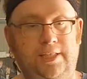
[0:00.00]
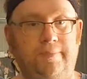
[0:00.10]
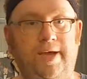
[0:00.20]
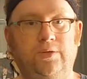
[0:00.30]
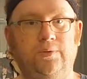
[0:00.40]
the
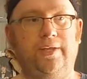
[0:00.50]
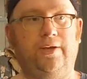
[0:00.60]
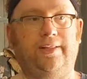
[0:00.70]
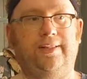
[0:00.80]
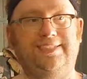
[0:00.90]
manual, they'll
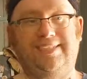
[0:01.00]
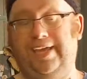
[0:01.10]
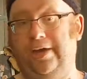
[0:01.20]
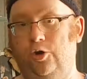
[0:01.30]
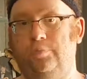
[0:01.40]
at least
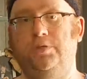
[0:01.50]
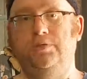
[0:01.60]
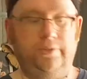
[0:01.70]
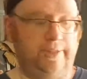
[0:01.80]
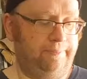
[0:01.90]
help you
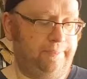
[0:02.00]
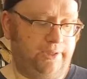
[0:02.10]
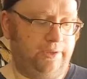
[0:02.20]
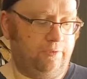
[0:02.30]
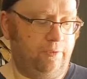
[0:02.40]
do that, but
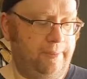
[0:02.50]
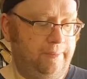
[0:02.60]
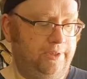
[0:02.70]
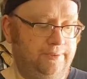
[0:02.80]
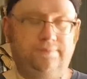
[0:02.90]
you got to
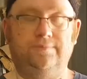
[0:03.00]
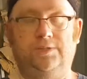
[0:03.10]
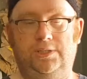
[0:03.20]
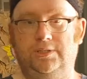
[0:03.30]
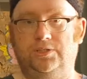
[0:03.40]
remember
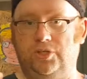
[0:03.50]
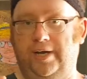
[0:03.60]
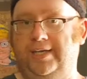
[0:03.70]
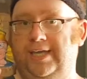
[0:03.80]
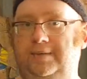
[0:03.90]
to try
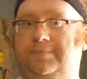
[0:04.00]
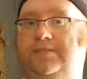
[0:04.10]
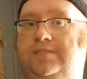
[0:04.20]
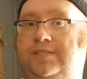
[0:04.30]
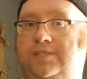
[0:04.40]
and keep
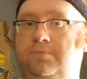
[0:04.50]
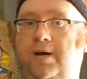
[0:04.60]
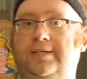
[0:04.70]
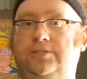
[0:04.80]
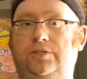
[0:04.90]
these things in
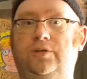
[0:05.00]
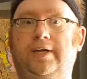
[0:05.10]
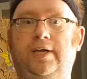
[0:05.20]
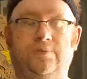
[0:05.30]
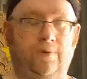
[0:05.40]
mind so you're not
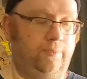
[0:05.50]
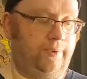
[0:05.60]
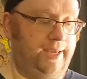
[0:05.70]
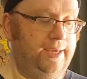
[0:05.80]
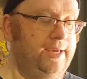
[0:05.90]
getting the wrong
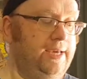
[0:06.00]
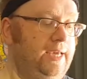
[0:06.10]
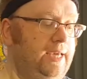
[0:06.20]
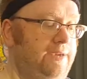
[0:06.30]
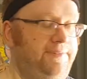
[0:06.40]
way.
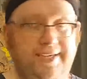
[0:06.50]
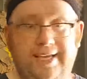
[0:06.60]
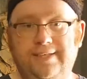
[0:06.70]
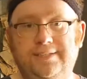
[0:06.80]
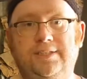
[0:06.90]
If you
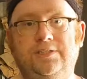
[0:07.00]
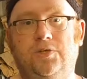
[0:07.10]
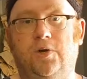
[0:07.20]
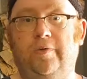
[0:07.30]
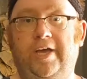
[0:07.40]
get these things the
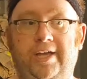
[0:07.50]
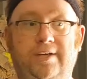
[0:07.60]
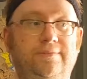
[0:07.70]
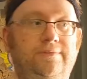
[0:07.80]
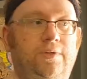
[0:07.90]
wrong way,
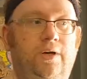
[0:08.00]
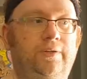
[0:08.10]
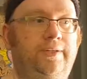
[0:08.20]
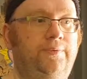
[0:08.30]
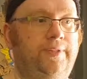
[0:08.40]
not
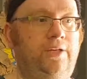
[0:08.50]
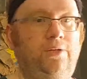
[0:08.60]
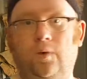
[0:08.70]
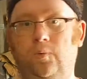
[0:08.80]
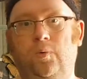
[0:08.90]
only will they
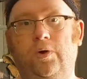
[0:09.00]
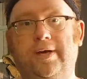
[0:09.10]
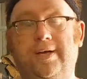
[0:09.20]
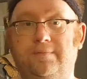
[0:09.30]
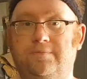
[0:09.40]
not
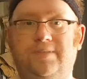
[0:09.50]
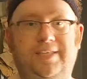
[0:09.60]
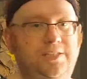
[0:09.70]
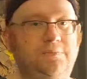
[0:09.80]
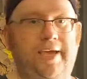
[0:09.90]
work,
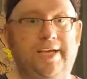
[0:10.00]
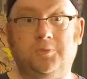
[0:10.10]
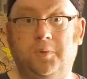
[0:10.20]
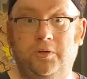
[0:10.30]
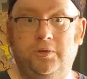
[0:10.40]
things may
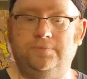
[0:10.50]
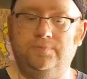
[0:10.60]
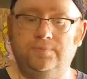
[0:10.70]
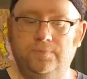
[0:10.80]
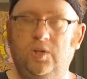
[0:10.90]
explode,
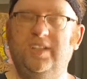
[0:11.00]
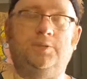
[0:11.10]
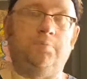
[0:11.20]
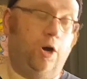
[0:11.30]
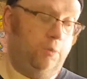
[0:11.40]
or at
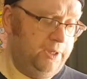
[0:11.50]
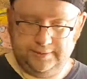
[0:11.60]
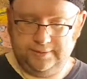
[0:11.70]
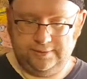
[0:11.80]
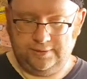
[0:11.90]
least pop.
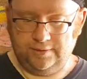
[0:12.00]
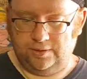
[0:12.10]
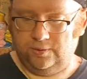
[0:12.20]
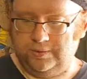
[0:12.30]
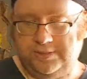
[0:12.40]
You've got
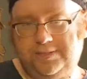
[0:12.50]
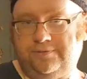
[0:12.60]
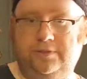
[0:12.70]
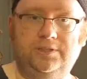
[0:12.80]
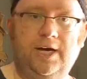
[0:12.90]
all these
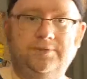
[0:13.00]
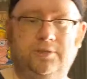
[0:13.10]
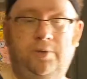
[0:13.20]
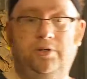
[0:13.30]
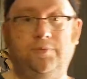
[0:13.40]
different types of
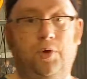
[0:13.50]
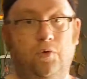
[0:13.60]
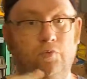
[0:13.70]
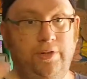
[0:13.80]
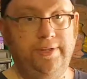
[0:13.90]
components. I'm not
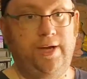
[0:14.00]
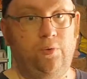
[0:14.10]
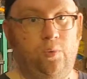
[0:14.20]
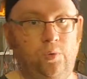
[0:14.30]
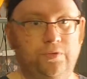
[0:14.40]
going to run down
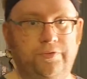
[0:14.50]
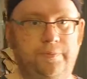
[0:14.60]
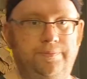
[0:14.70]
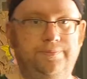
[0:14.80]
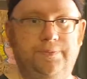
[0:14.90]
all of
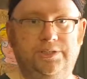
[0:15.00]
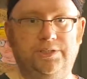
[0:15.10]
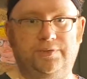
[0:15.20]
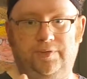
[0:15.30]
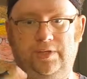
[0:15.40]
them. This is
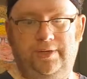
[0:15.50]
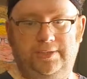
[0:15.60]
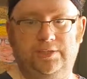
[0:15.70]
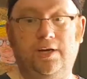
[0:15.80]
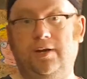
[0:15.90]
something you need
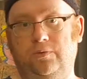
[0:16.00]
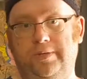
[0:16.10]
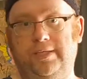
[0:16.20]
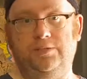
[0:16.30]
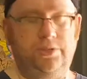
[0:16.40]
to kind of
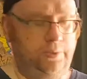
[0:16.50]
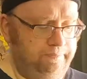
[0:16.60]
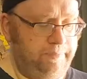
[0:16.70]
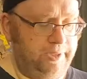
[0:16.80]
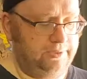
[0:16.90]
look into,
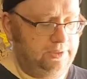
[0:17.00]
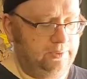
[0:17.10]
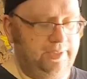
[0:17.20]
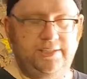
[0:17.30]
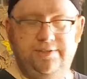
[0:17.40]
but
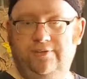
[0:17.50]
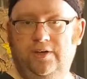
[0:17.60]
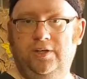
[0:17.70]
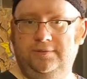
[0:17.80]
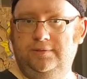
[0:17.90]
you'll need to
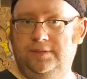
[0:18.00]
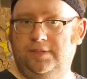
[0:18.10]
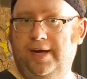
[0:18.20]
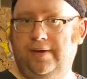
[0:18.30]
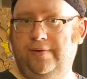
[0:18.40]
follow the
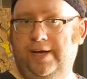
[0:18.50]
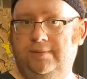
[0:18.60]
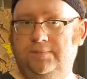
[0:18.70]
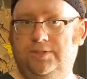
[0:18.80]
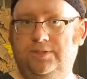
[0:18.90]

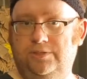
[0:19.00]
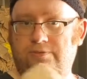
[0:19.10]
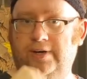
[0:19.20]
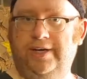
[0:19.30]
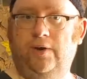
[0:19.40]
diagrams to
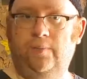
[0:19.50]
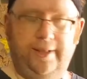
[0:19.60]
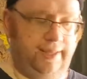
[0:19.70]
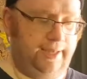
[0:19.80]
find out where they